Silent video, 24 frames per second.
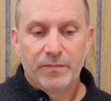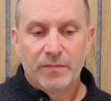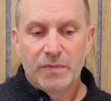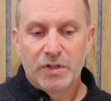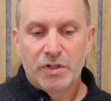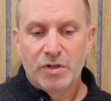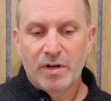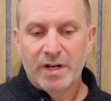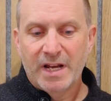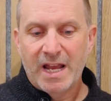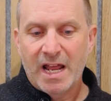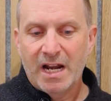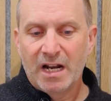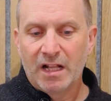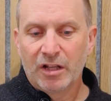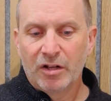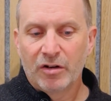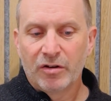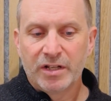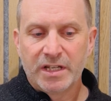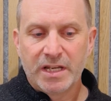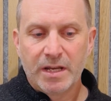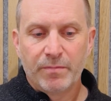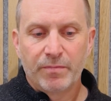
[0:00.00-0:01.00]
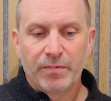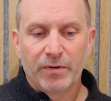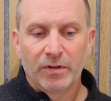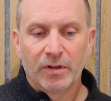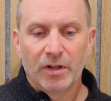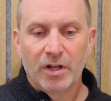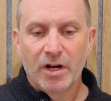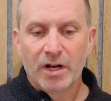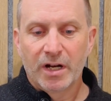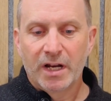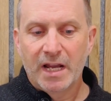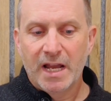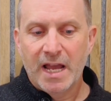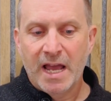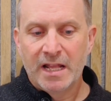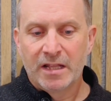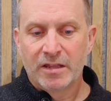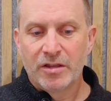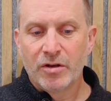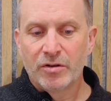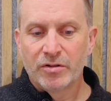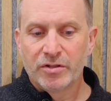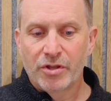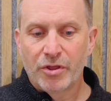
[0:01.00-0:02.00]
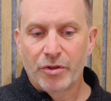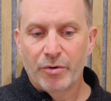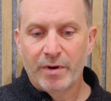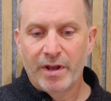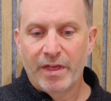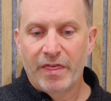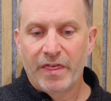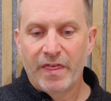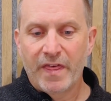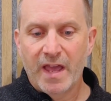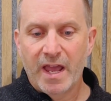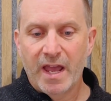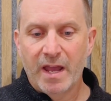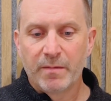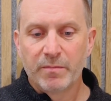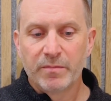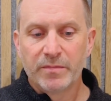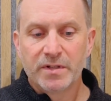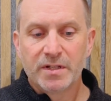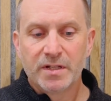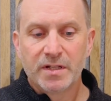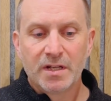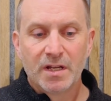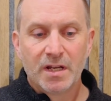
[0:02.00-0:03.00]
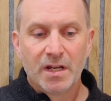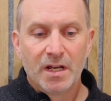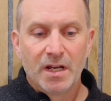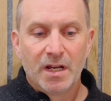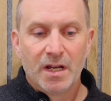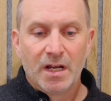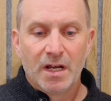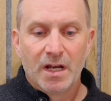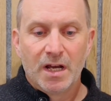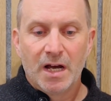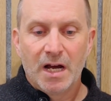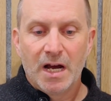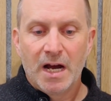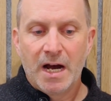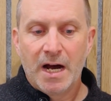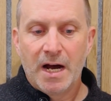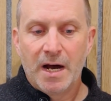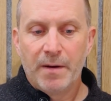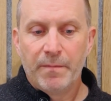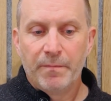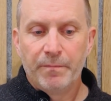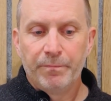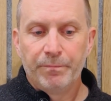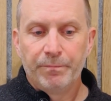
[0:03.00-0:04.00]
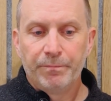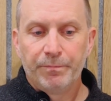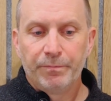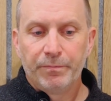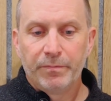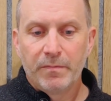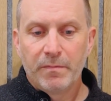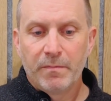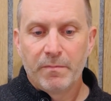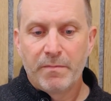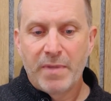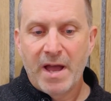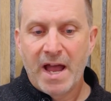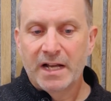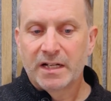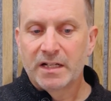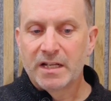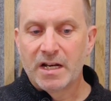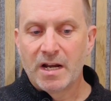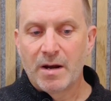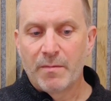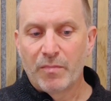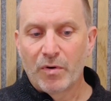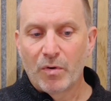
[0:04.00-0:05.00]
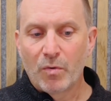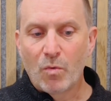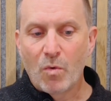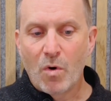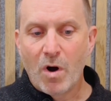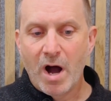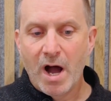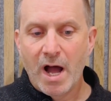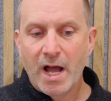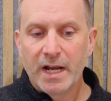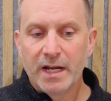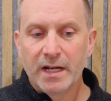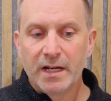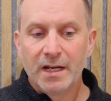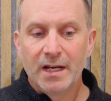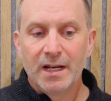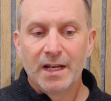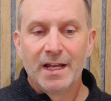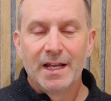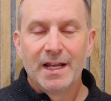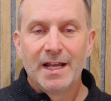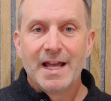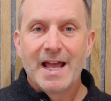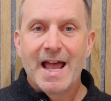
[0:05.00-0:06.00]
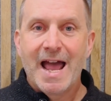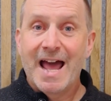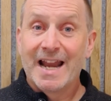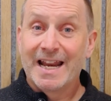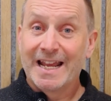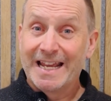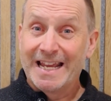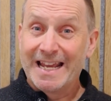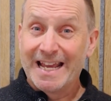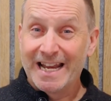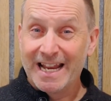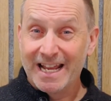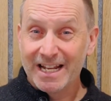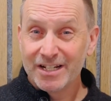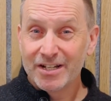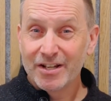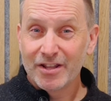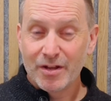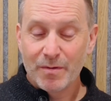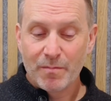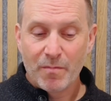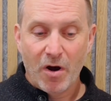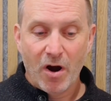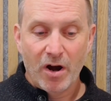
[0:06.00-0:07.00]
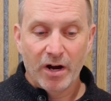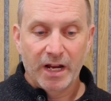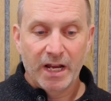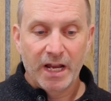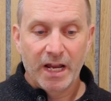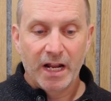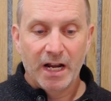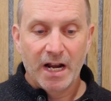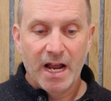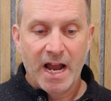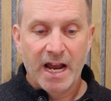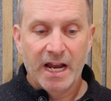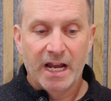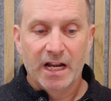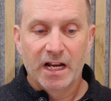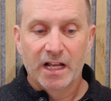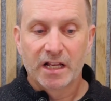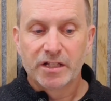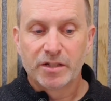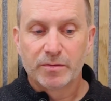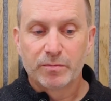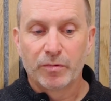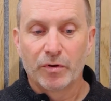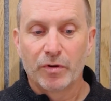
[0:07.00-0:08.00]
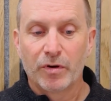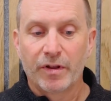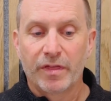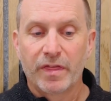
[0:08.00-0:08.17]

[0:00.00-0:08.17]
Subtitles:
again, a little deeper look at those three themes. Back to number one, how to get into the market. I'm going to explore